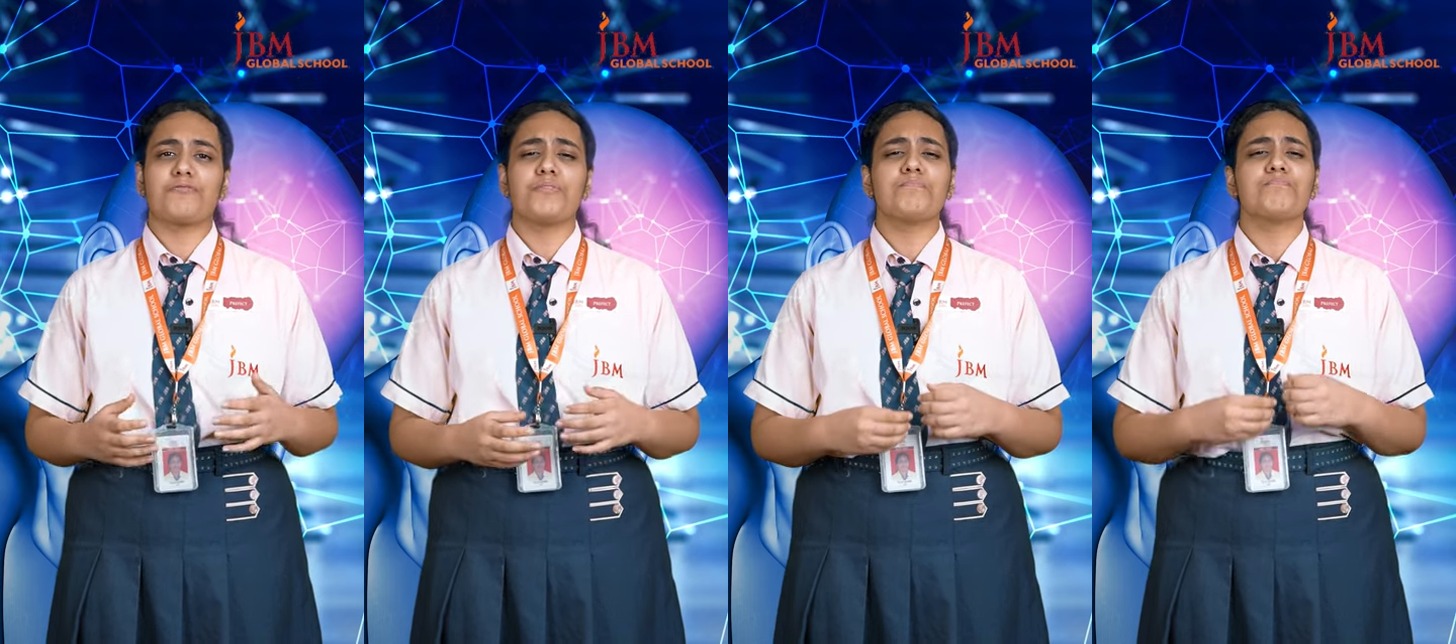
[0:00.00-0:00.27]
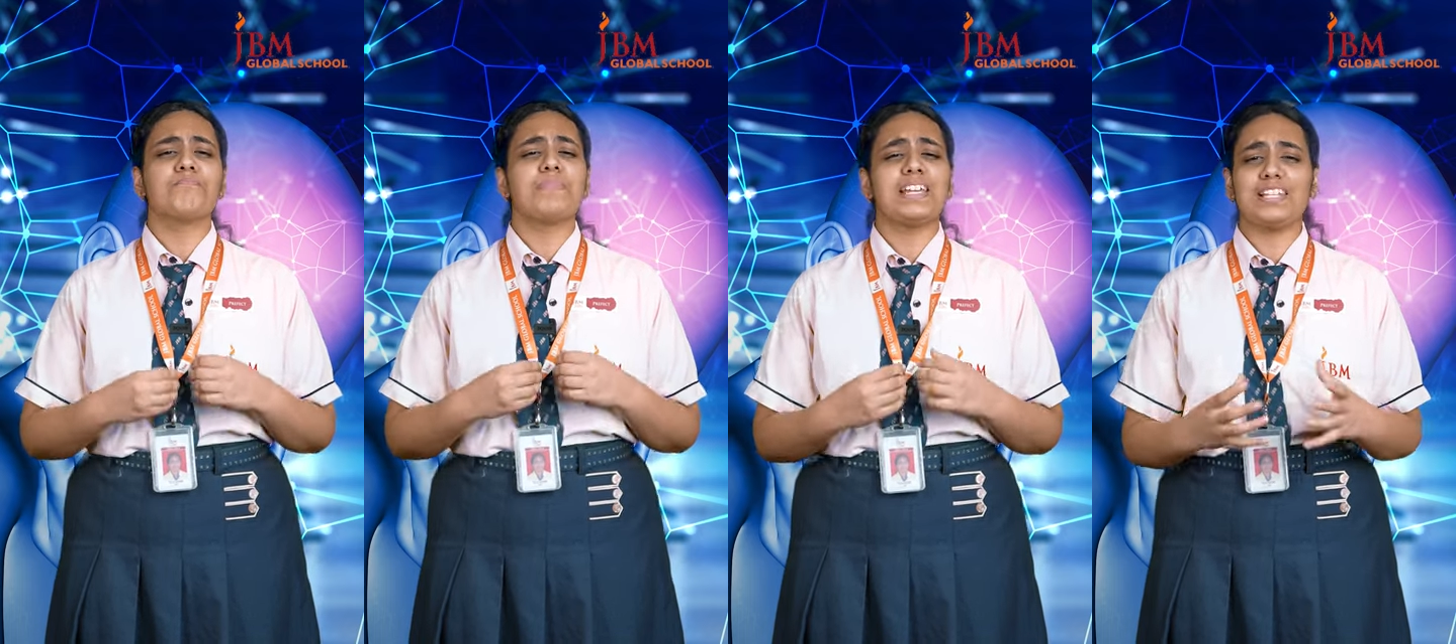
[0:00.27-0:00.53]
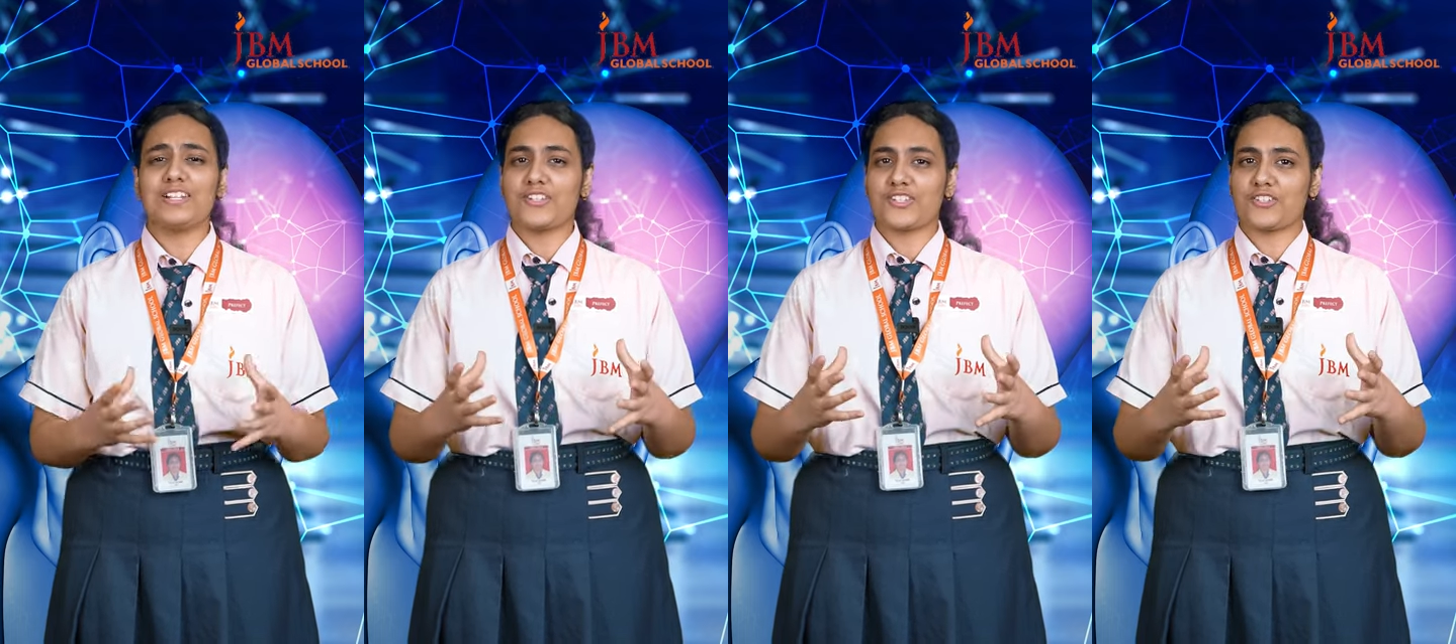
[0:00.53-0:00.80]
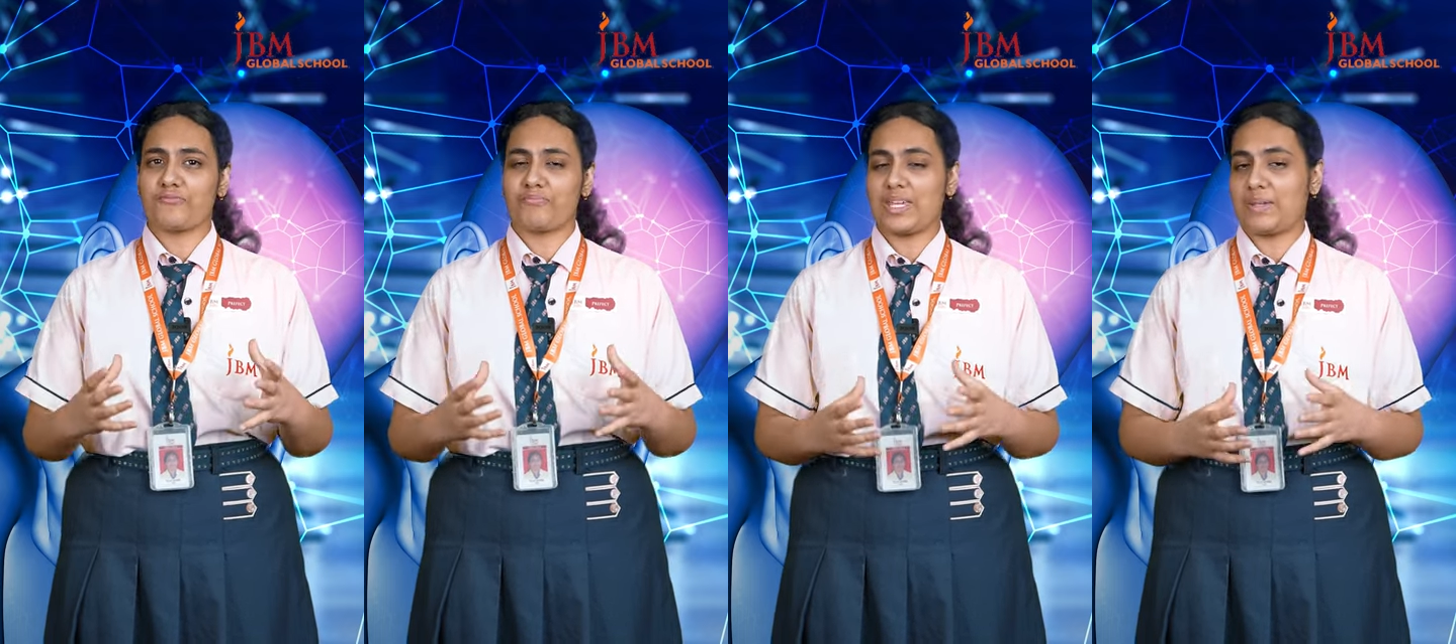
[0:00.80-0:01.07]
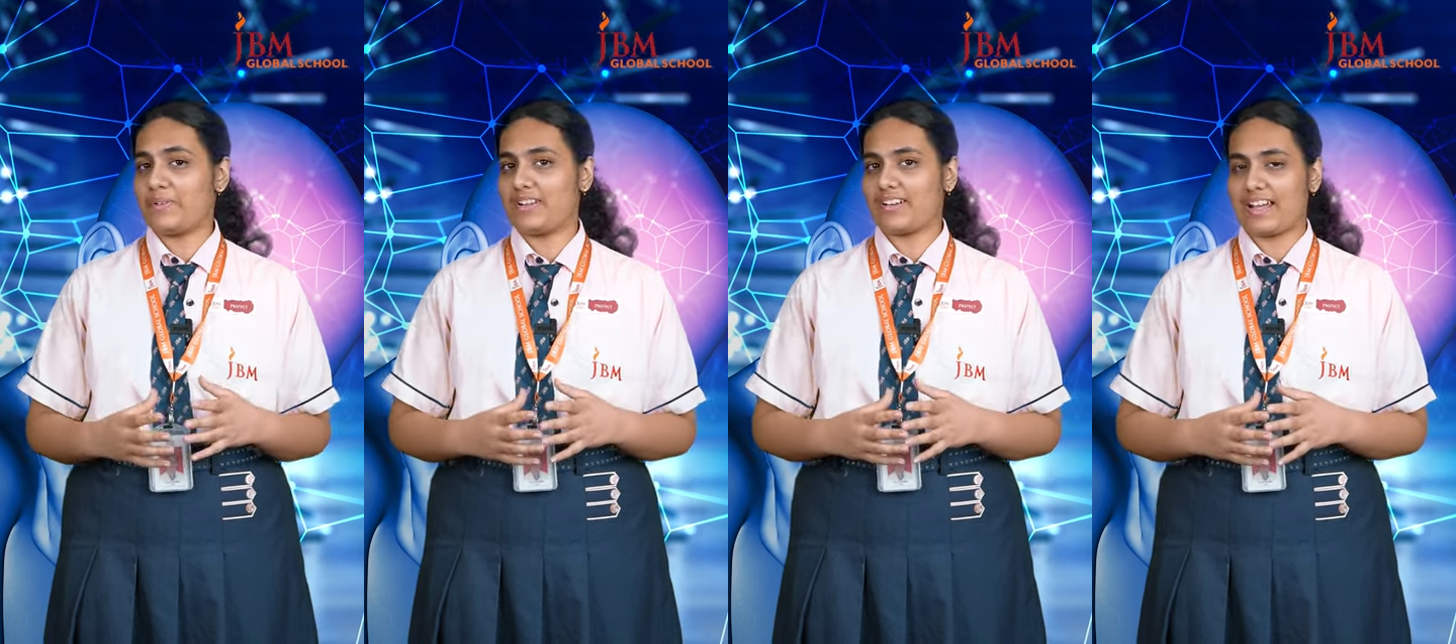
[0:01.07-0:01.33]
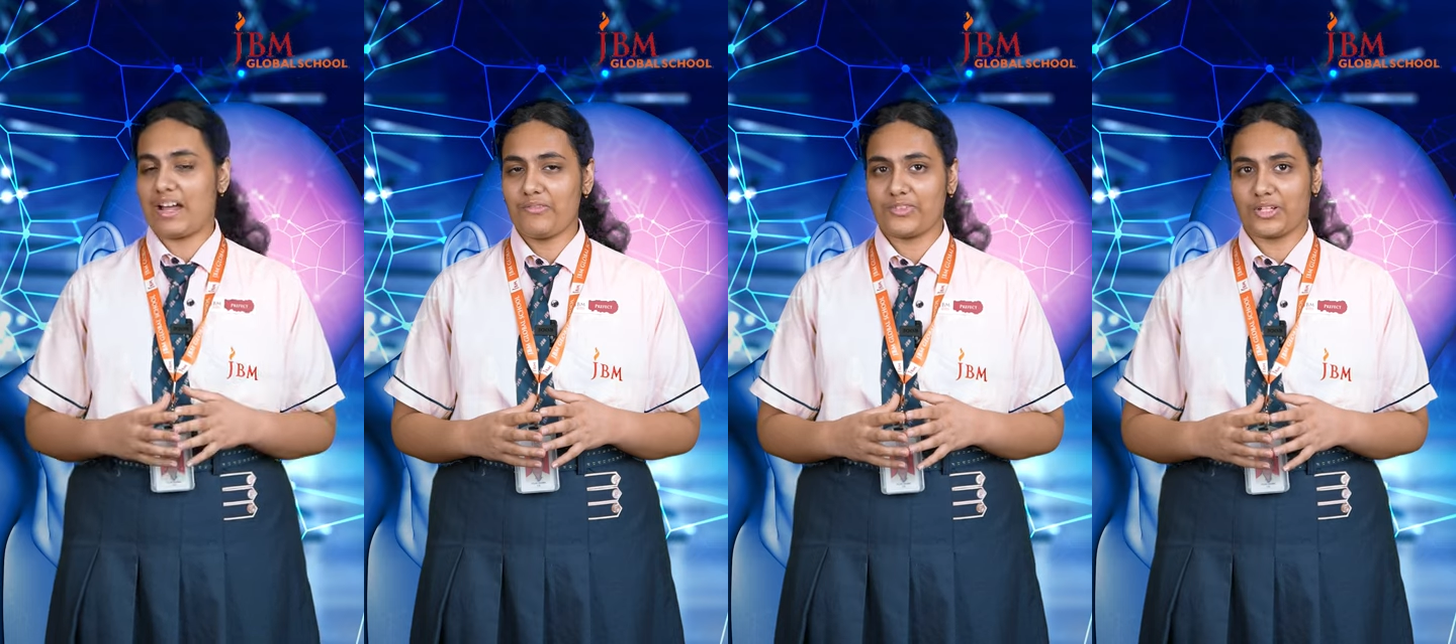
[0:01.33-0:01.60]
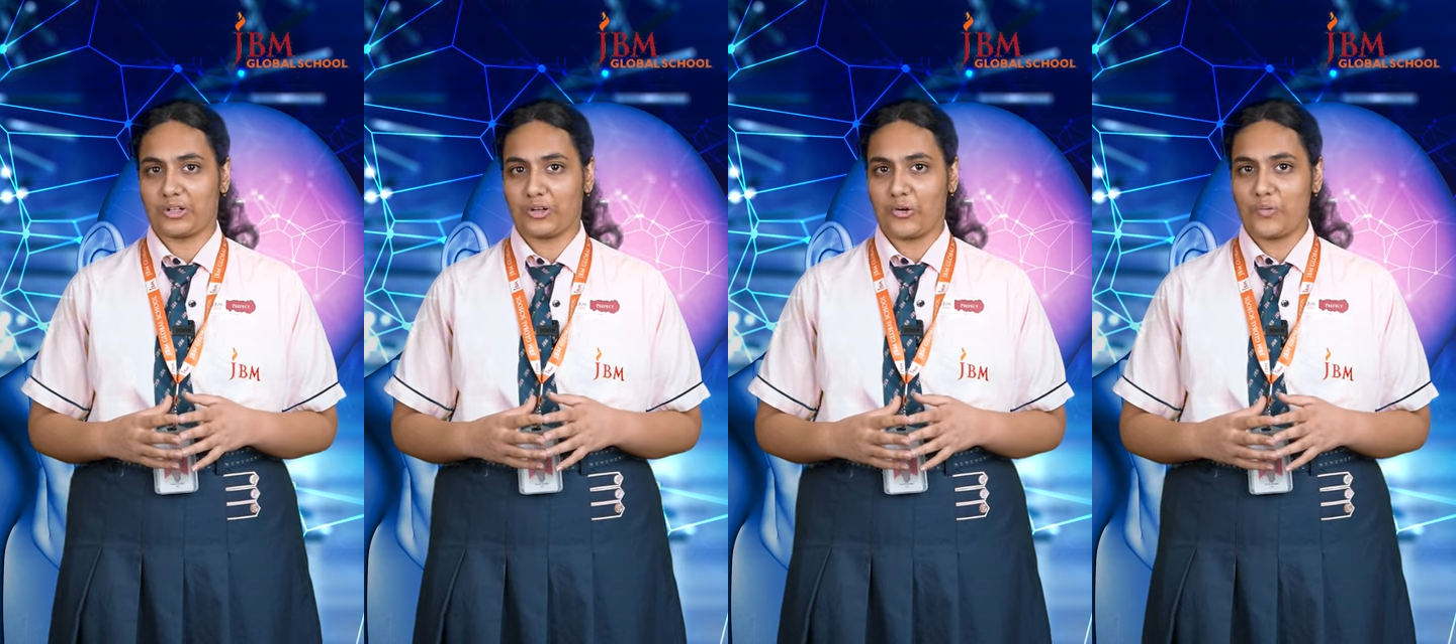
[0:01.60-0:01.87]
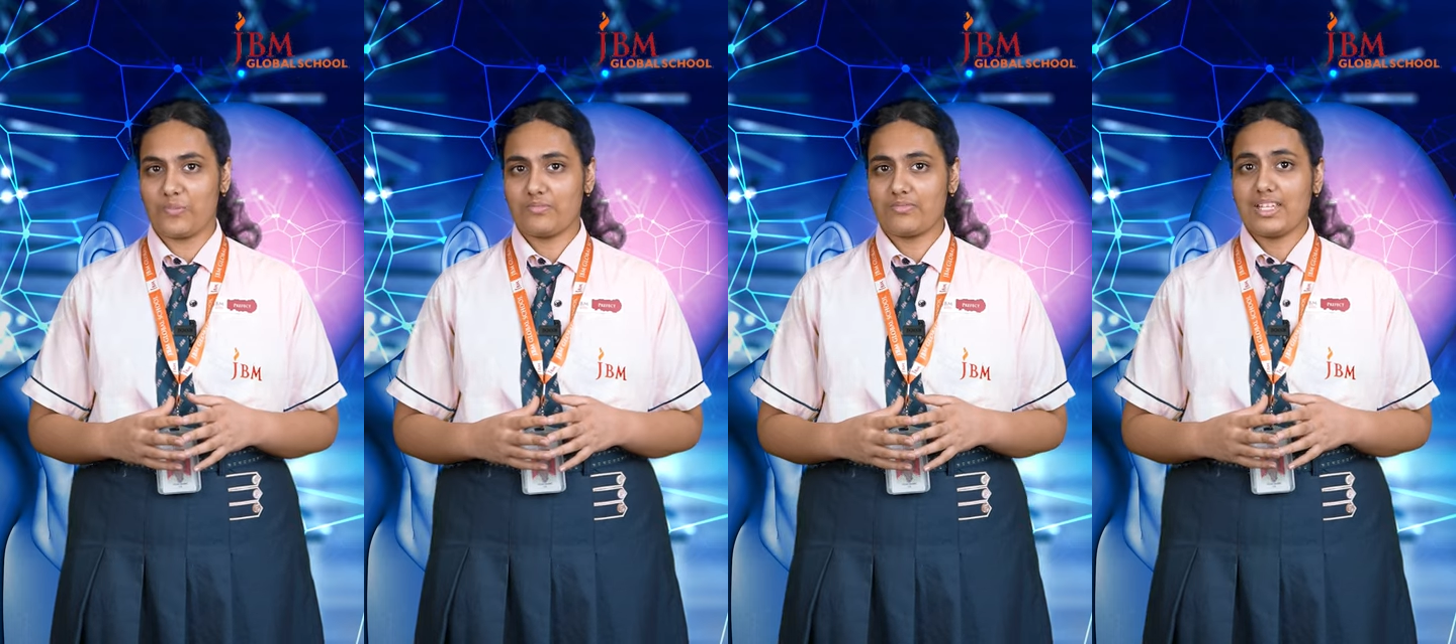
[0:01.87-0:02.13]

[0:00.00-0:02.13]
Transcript: for millions of people around the globe.